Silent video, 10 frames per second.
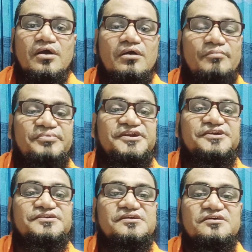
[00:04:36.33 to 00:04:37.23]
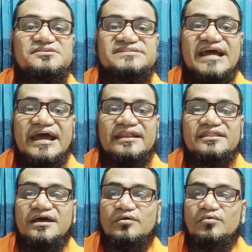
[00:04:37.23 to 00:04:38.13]
competitors
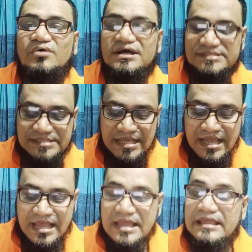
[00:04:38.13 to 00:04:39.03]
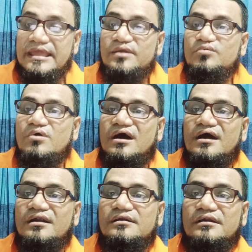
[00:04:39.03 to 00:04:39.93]
and the ones.
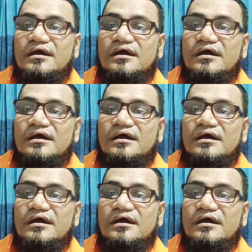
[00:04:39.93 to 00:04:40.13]
Keyword